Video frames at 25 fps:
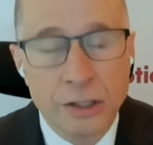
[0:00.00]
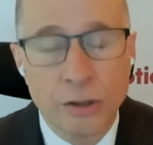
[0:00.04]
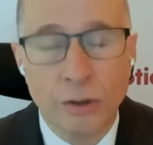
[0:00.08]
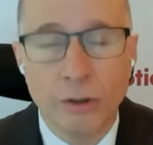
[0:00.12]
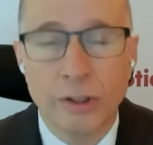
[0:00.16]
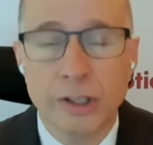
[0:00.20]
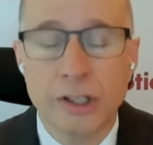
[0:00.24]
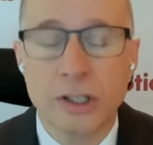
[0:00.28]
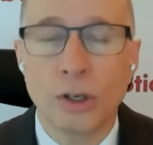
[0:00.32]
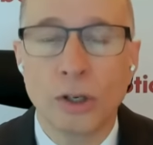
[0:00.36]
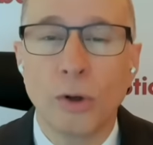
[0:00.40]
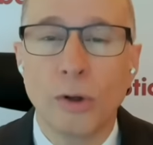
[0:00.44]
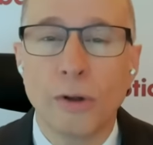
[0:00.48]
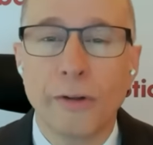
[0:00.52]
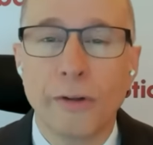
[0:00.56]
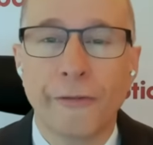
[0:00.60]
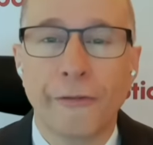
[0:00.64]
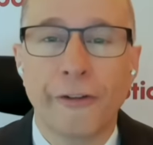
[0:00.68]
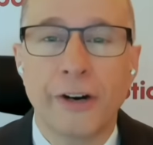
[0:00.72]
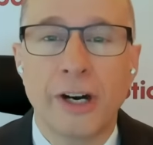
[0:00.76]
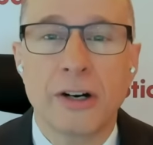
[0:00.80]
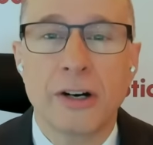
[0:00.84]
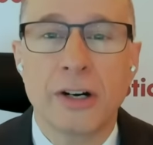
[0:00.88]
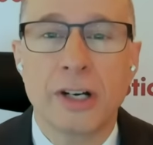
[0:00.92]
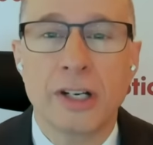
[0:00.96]
So this whole
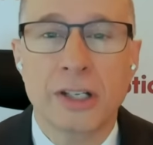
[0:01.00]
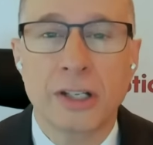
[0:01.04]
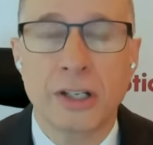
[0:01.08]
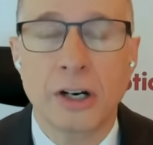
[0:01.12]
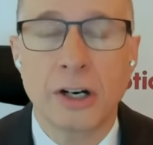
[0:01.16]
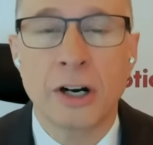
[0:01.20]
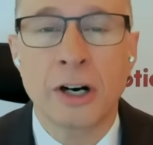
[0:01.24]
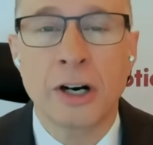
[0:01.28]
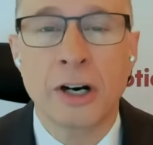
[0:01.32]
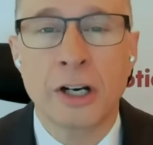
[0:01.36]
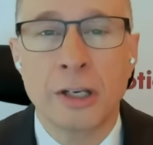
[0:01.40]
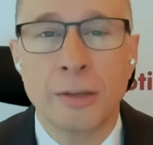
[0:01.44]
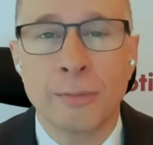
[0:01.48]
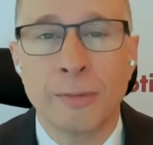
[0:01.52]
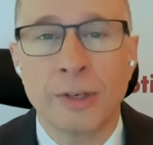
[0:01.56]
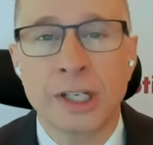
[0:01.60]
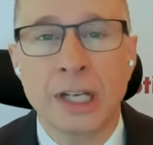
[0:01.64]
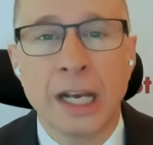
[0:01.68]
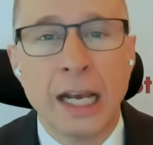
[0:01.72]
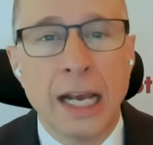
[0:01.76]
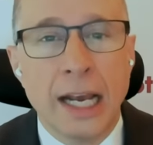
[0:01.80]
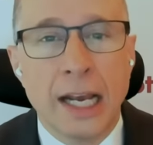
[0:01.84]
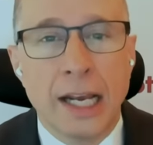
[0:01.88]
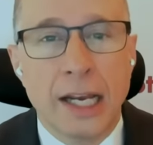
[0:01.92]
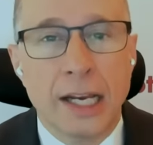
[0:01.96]
fairness
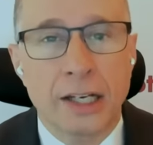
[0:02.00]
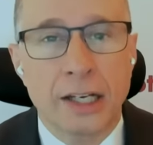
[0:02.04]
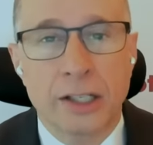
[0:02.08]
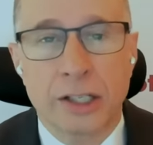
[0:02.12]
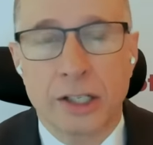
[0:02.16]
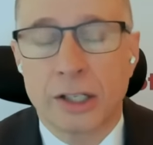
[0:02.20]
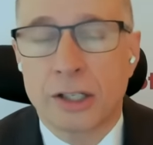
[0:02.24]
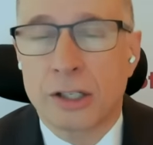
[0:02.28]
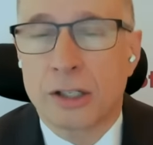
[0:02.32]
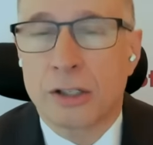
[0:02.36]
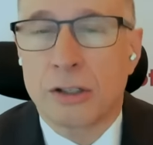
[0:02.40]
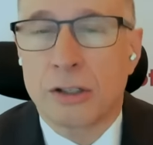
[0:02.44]
argument is